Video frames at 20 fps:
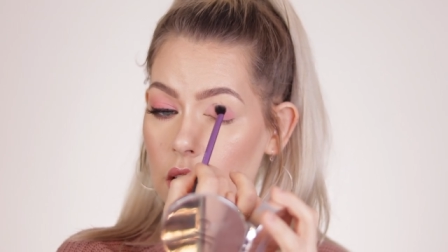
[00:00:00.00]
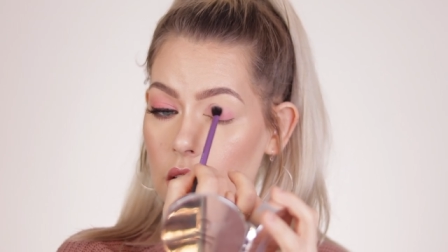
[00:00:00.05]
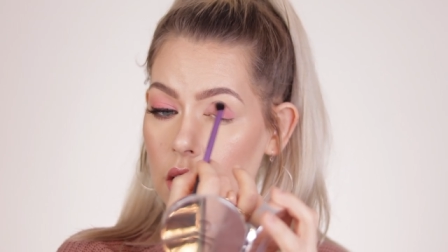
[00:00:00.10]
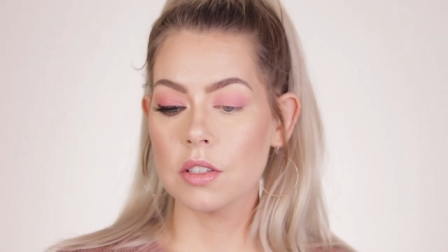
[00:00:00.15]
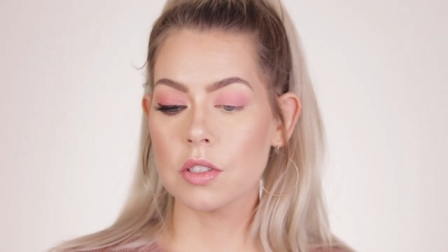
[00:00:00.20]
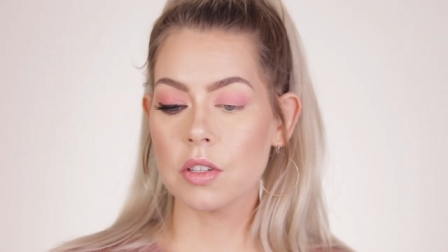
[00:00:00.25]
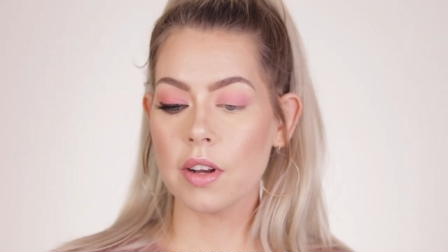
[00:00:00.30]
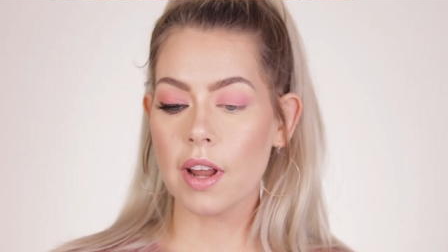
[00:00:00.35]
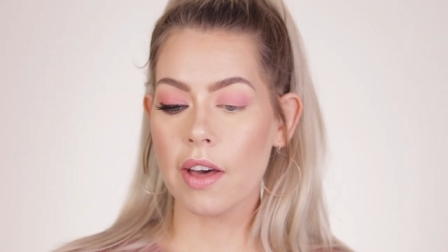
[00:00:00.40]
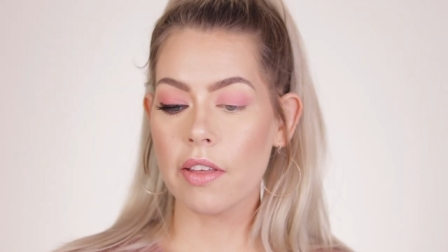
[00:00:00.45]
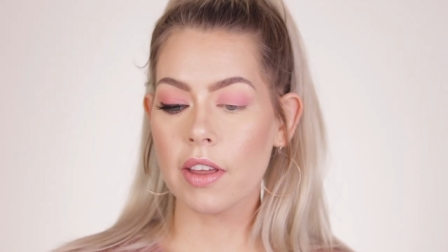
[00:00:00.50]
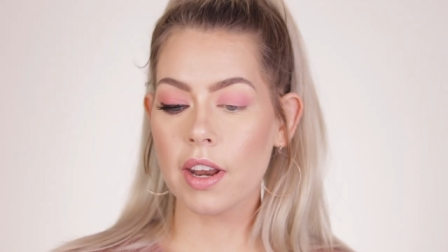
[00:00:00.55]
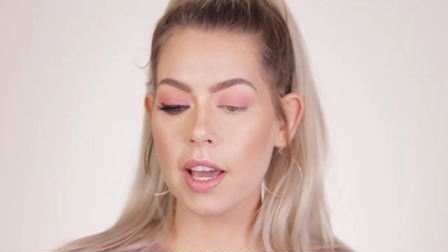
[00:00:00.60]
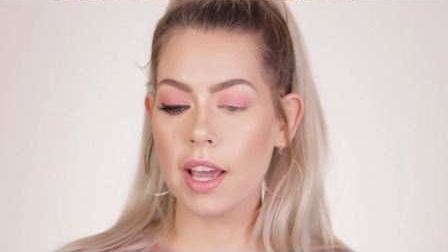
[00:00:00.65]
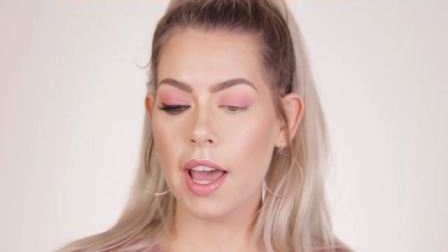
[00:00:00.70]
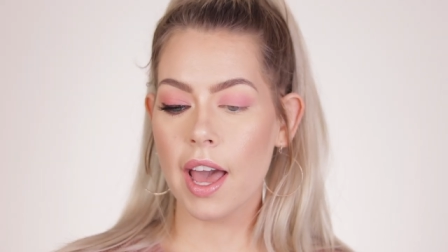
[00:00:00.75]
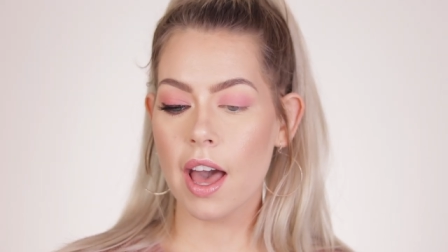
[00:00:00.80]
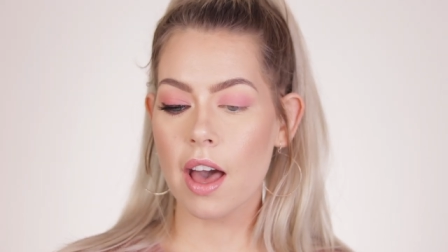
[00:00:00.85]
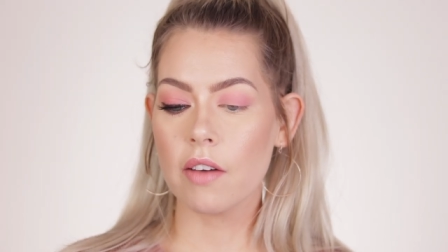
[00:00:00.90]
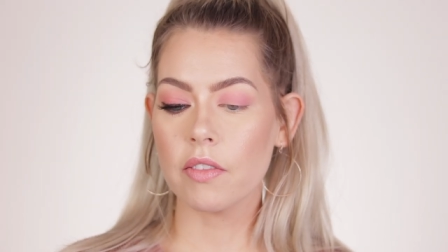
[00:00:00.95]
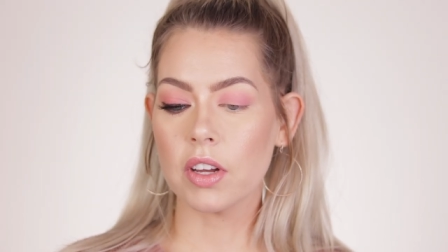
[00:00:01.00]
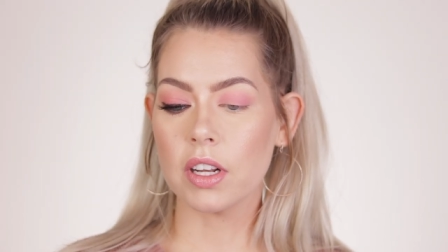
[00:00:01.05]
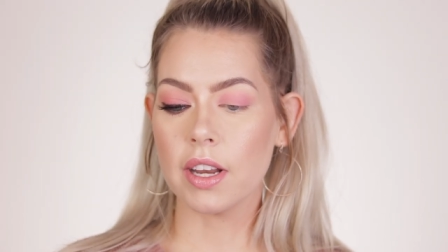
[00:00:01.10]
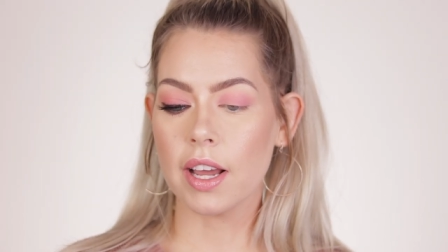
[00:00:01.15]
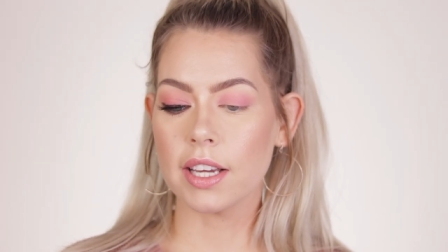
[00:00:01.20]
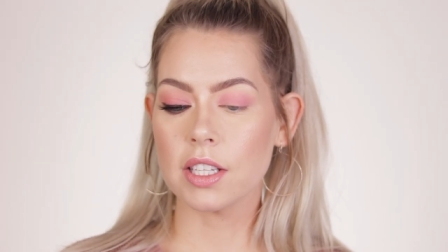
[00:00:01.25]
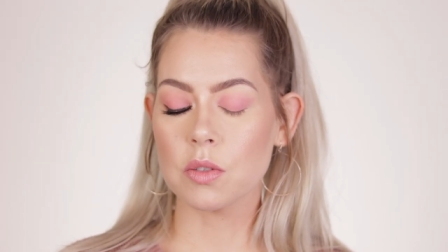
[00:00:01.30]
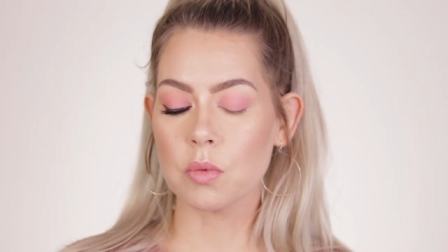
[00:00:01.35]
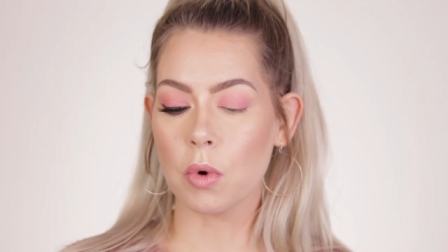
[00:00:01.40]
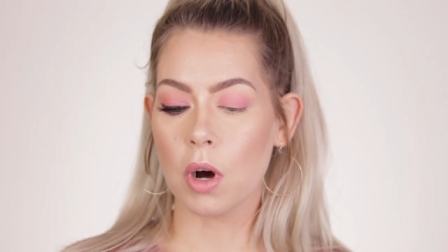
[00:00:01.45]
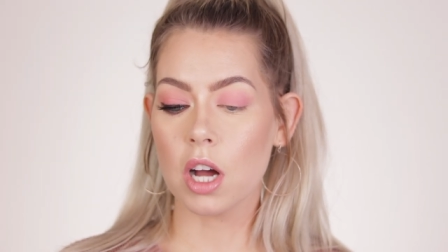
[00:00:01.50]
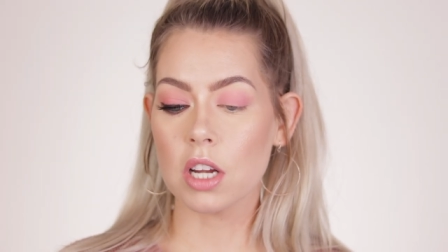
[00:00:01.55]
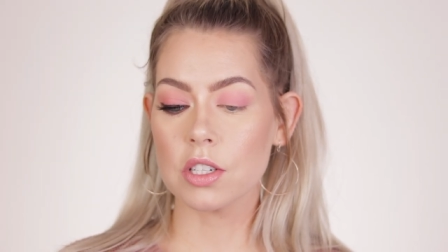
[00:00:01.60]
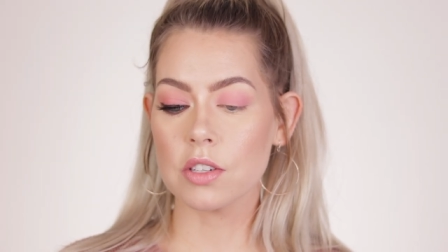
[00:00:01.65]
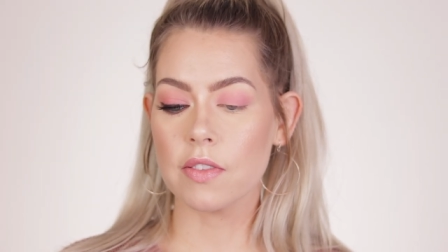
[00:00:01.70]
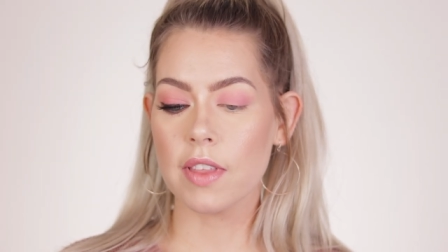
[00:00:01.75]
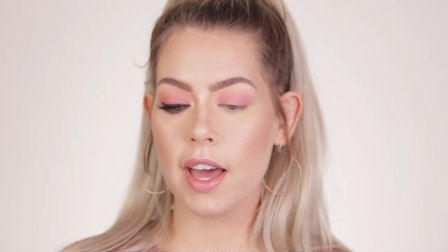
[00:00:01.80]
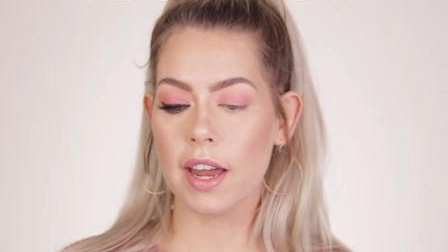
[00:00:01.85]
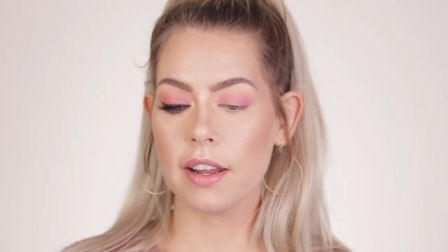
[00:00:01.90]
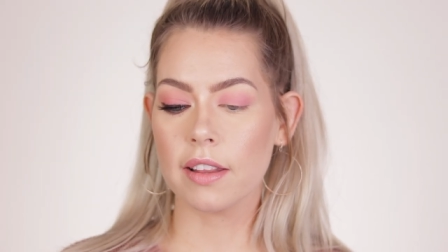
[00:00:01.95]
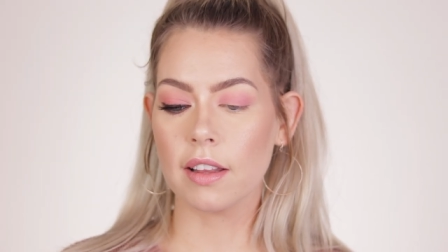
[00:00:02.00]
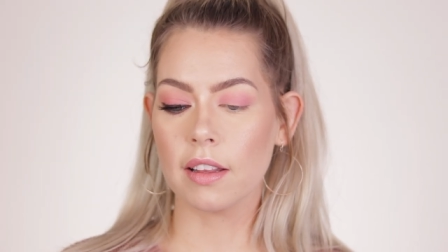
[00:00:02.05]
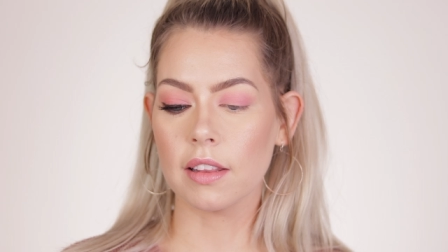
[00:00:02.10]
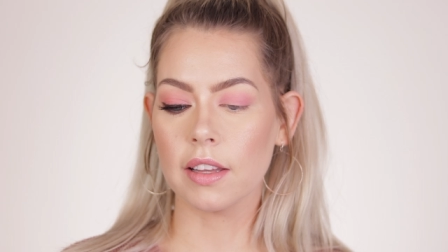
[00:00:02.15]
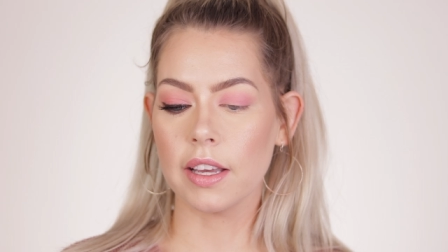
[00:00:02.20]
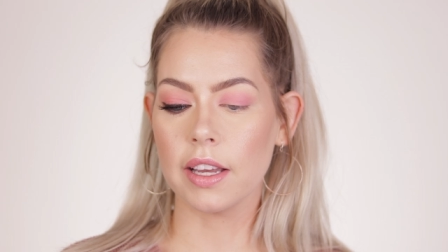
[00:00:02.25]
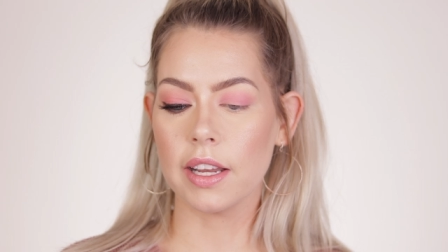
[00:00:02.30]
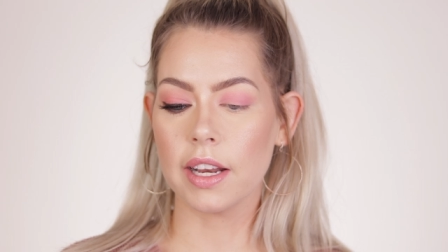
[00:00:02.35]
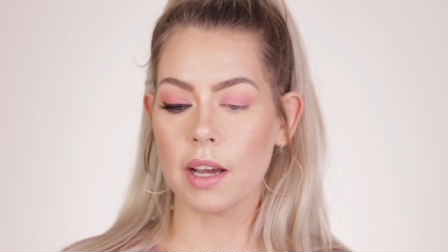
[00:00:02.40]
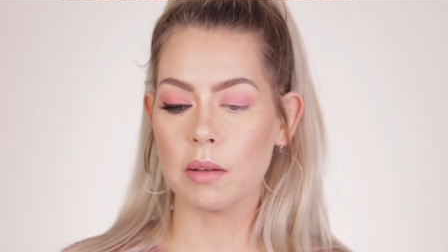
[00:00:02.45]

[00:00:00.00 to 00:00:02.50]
So now that I have a nice wash of that on the lid,